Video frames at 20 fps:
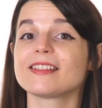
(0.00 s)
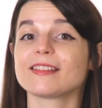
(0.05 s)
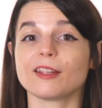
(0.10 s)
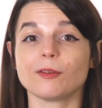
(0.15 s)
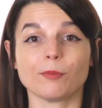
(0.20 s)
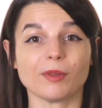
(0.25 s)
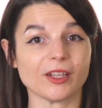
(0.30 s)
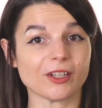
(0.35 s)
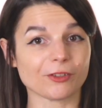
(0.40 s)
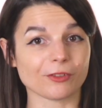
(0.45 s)

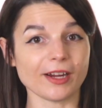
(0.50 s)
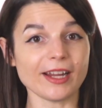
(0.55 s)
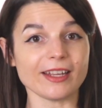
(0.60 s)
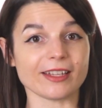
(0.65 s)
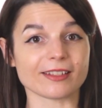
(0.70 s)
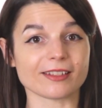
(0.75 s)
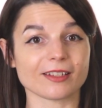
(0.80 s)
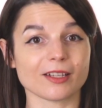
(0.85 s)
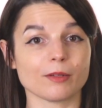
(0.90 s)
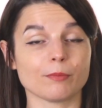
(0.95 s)
can be
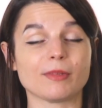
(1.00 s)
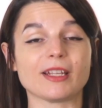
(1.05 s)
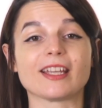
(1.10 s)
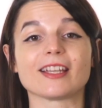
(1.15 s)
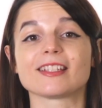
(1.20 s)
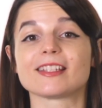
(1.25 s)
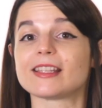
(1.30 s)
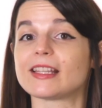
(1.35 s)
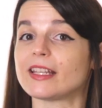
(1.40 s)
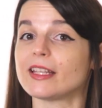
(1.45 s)
great
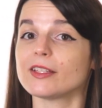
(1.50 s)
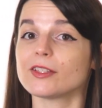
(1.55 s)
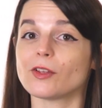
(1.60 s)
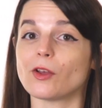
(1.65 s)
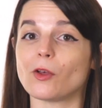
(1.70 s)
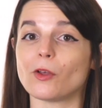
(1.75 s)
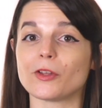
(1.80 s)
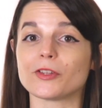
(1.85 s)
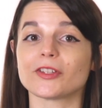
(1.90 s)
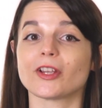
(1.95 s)
because these
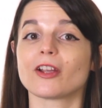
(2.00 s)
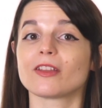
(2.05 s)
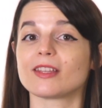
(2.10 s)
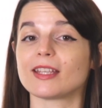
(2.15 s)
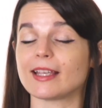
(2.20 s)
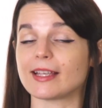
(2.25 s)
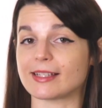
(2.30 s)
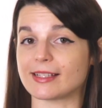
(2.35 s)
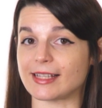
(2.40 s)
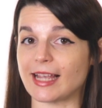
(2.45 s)
holes are the
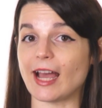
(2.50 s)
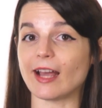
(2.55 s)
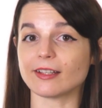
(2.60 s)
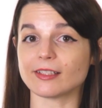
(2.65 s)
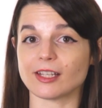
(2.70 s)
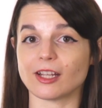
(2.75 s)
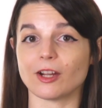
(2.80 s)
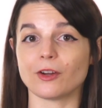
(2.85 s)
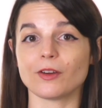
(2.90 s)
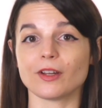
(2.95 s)
exact
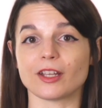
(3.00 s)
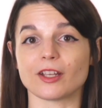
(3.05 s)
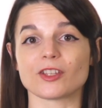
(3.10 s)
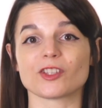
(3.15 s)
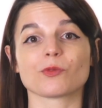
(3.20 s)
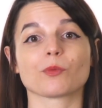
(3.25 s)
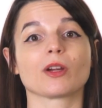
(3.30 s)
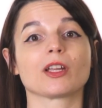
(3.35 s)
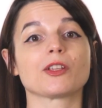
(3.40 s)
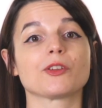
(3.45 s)

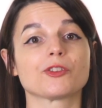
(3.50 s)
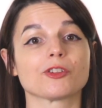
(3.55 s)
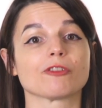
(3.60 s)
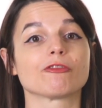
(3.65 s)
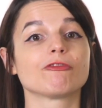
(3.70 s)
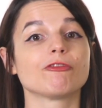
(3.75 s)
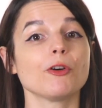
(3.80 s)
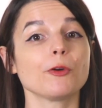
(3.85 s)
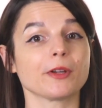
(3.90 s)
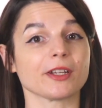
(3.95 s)
areas where you should
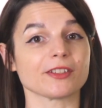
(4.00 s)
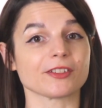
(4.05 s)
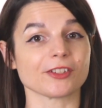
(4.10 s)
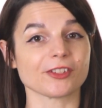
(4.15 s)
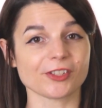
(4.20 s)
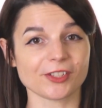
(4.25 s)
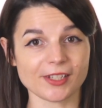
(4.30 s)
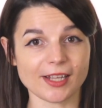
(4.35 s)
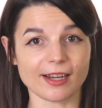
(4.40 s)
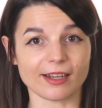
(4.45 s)
focus your
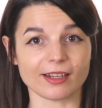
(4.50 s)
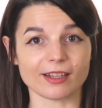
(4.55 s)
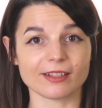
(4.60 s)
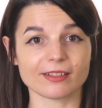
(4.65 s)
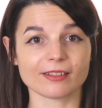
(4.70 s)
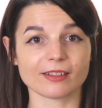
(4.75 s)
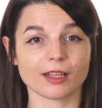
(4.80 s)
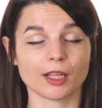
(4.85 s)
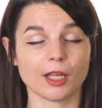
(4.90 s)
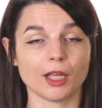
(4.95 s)

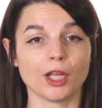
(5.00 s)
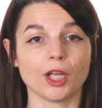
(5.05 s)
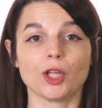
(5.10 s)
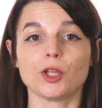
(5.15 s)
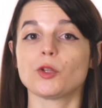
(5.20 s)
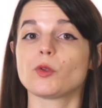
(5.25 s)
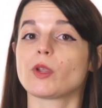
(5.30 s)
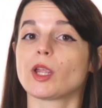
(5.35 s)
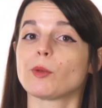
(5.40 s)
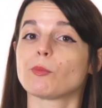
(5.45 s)
studies.
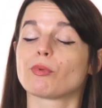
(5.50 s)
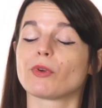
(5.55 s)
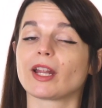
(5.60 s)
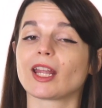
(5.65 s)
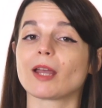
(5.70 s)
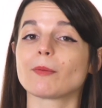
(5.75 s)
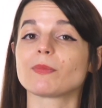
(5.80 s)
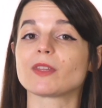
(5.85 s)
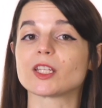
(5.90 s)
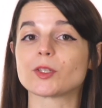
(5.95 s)
You can bring
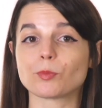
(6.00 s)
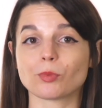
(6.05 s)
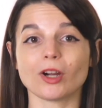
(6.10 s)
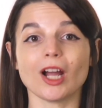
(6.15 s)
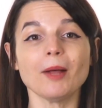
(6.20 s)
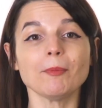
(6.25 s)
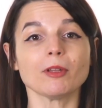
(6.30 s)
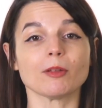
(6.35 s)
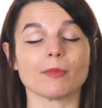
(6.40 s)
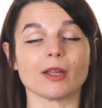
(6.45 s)
up these
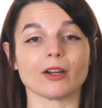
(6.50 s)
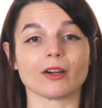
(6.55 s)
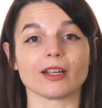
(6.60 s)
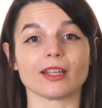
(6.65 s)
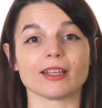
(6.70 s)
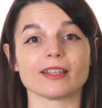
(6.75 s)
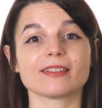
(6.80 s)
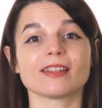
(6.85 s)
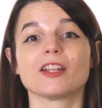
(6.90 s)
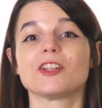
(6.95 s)
problem
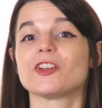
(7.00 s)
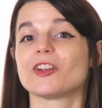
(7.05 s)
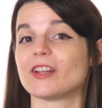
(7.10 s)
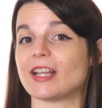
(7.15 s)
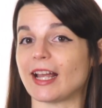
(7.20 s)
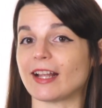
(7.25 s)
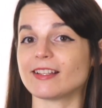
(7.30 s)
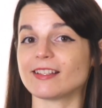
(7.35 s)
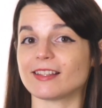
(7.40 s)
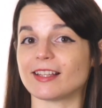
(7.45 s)
areas in your
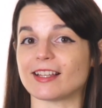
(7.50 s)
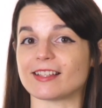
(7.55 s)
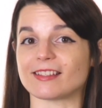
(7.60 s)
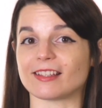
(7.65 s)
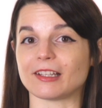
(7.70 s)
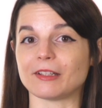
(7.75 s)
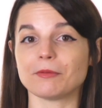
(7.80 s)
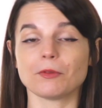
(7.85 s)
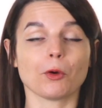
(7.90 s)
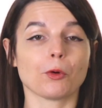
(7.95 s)
next
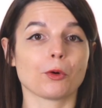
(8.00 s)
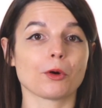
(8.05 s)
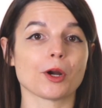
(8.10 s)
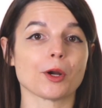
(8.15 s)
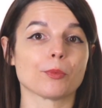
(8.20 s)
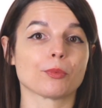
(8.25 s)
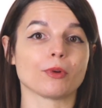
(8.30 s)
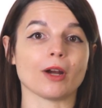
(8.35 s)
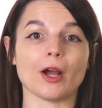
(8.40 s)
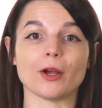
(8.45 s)
lesson or
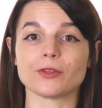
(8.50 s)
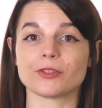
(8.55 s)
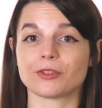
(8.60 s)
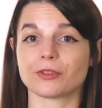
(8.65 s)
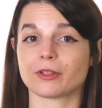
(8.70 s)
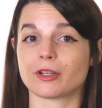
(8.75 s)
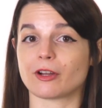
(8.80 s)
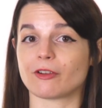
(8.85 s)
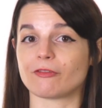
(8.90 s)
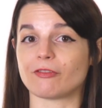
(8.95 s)
browse
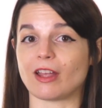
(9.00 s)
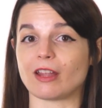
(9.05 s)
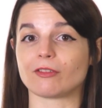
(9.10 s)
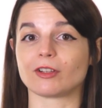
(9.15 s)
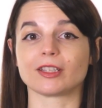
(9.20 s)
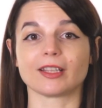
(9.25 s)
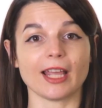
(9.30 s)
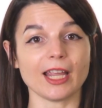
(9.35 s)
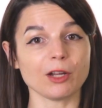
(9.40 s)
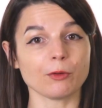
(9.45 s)
through your
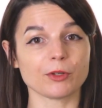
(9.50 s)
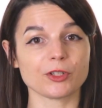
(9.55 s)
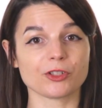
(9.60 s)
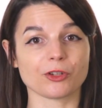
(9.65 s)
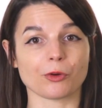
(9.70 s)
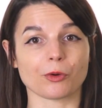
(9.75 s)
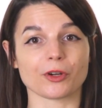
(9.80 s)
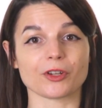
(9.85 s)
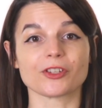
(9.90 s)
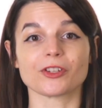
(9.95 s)
favorite language
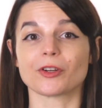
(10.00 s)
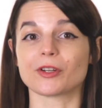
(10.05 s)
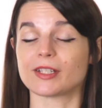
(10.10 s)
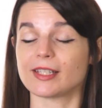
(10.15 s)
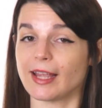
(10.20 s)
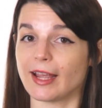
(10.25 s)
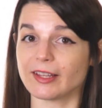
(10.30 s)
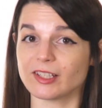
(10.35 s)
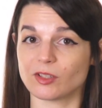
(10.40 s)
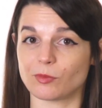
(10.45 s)
course or
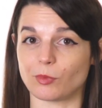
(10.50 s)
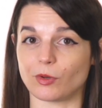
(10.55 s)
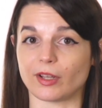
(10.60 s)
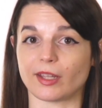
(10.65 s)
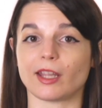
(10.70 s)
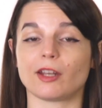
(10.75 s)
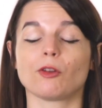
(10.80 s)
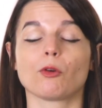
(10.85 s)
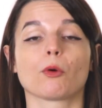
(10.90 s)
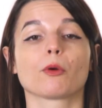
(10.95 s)
textbook
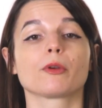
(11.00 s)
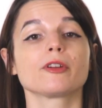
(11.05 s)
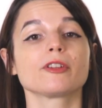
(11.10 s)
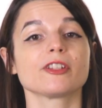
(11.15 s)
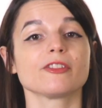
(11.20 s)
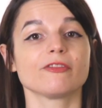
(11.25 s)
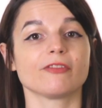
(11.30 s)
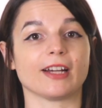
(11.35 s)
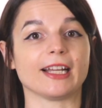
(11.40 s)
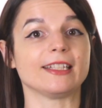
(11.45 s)
in order
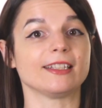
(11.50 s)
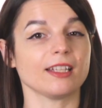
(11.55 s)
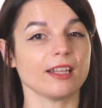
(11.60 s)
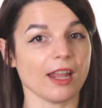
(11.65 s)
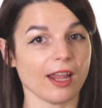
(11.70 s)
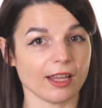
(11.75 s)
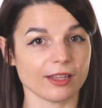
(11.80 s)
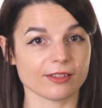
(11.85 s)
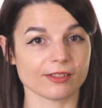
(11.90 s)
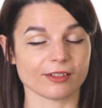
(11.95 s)
to find the
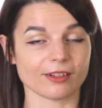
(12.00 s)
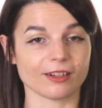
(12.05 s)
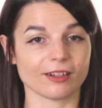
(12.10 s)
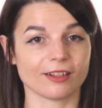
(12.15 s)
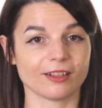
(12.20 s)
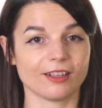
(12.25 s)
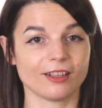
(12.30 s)
answer.